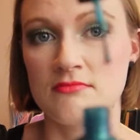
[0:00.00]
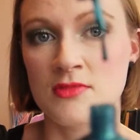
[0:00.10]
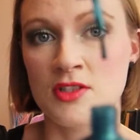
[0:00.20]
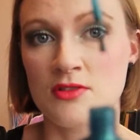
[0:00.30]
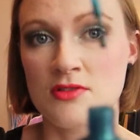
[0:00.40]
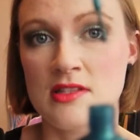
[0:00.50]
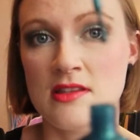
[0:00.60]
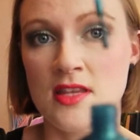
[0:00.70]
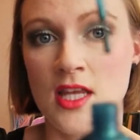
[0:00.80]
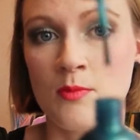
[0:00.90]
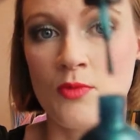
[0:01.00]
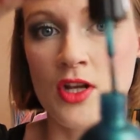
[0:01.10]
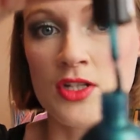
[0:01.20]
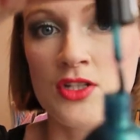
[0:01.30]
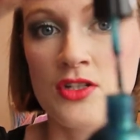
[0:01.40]
you know, thin
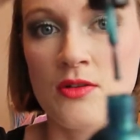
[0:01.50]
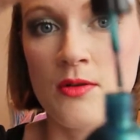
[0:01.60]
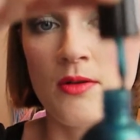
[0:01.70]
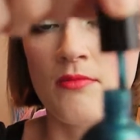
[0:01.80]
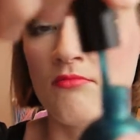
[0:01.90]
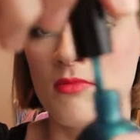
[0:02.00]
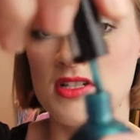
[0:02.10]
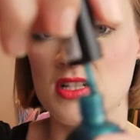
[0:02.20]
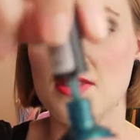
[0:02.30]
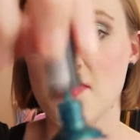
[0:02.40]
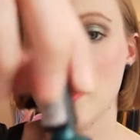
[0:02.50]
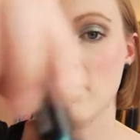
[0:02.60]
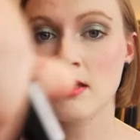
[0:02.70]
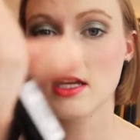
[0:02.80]
brush, which is fine.